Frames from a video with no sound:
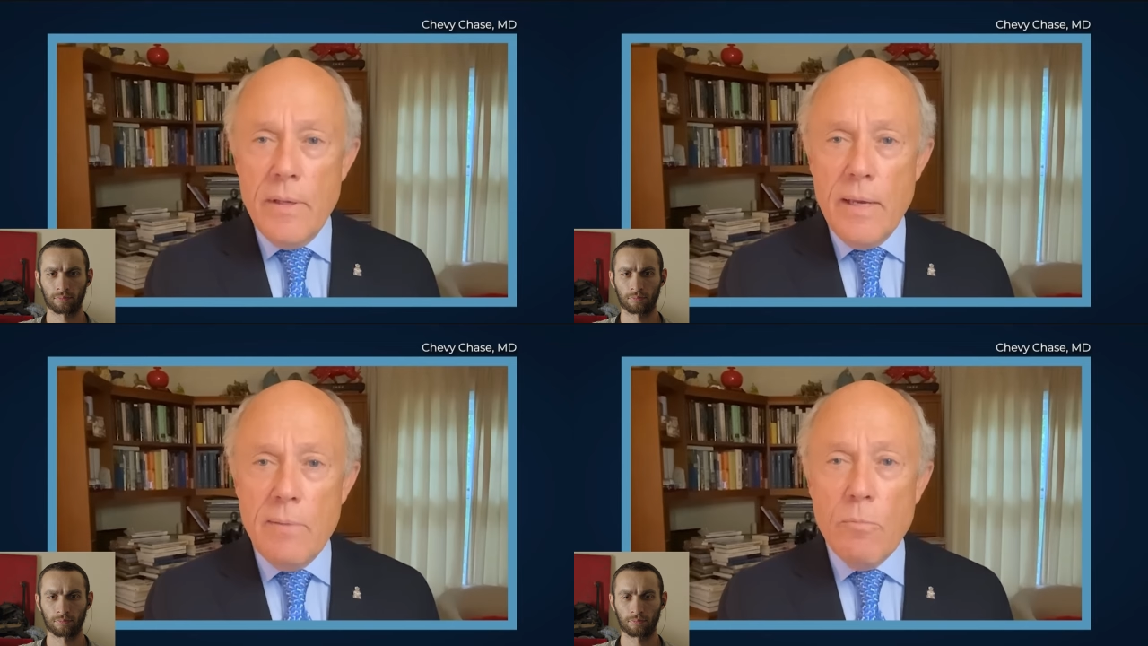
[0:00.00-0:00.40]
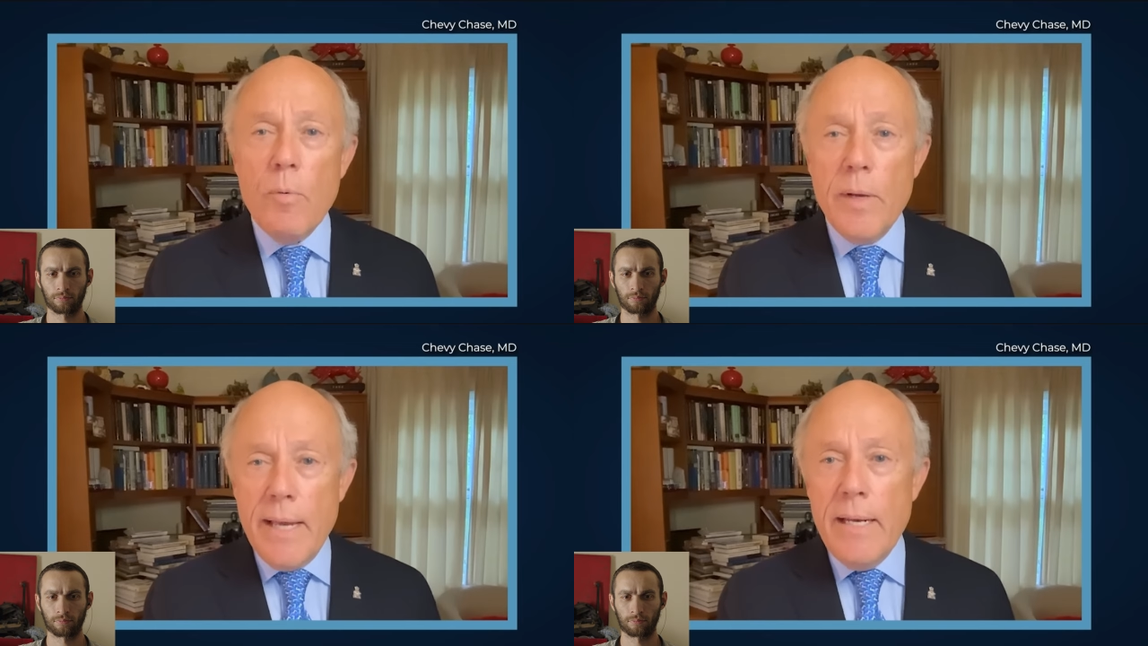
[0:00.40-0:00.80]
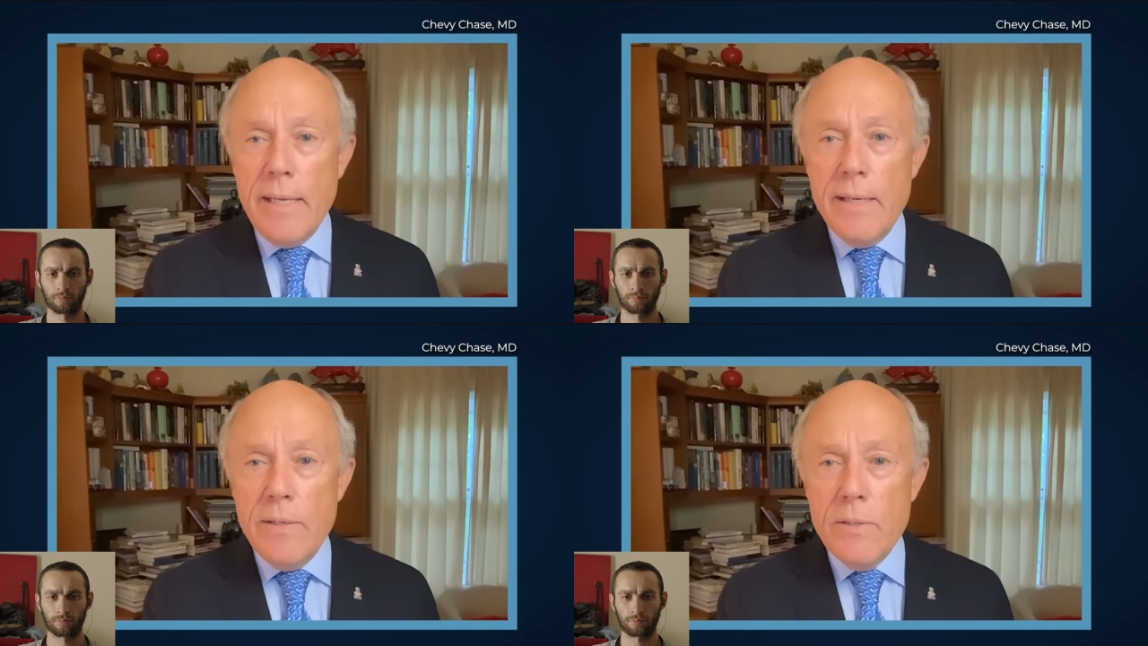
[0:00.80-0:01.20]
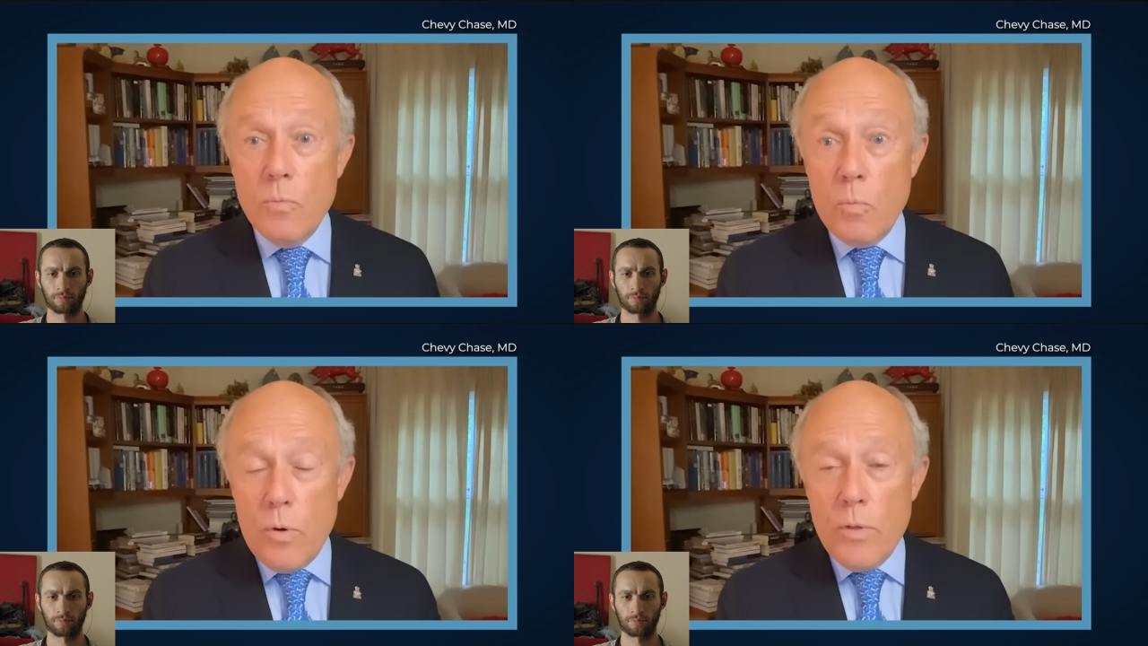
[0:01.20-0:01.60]
Speaker 1: And what we're getting is
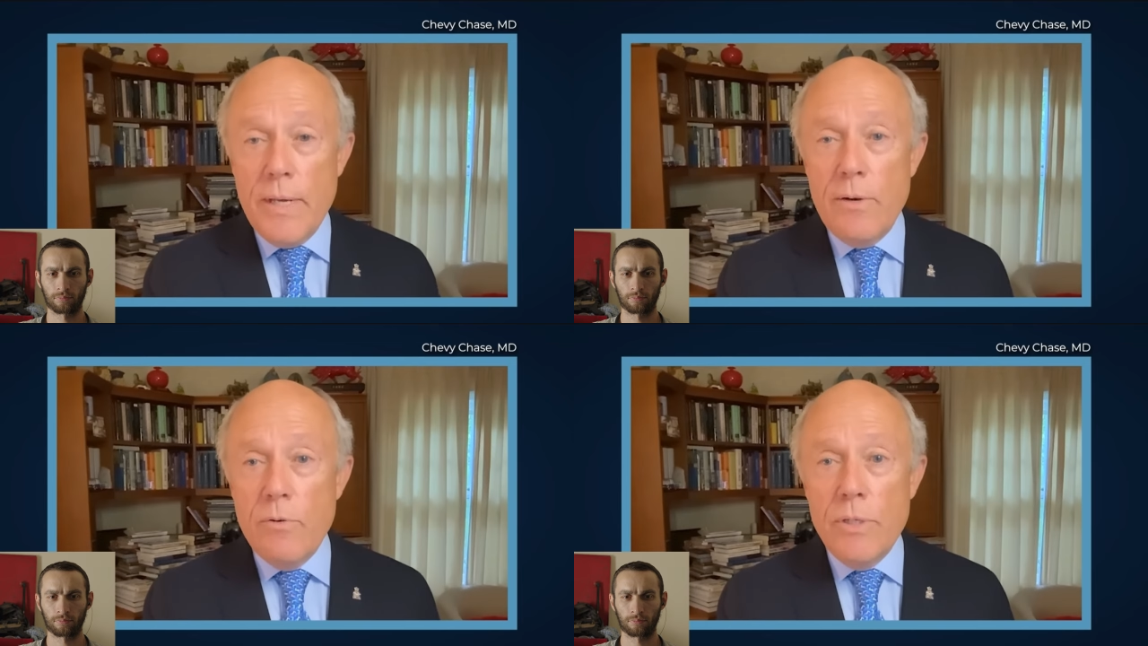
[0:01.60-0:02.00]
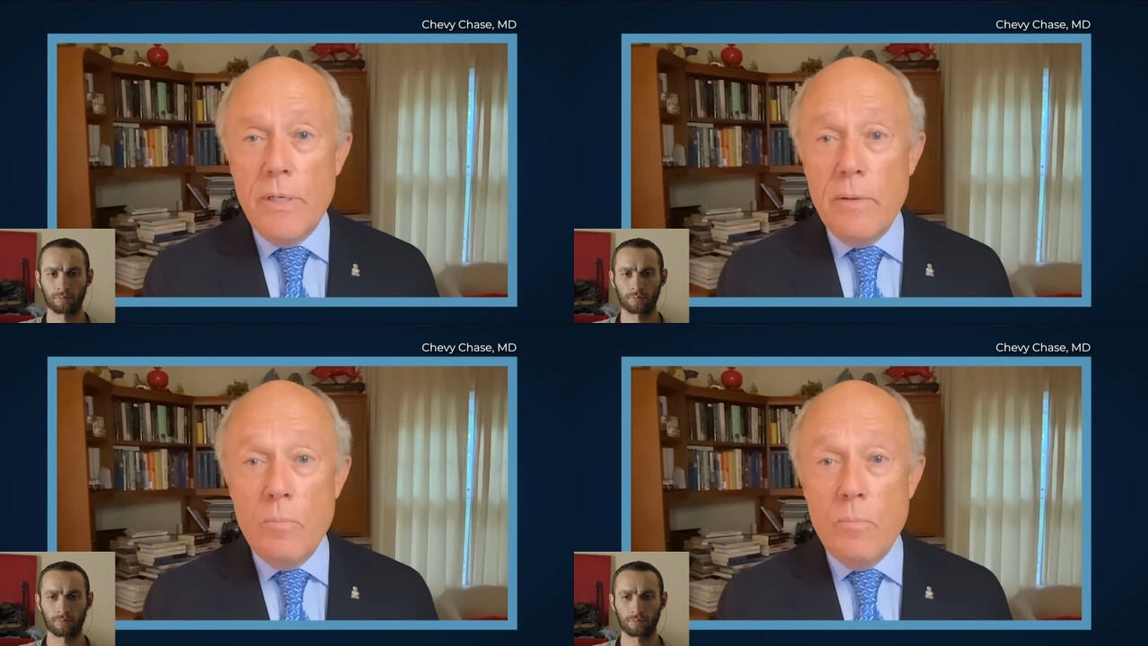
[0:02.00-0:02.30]
worse energy,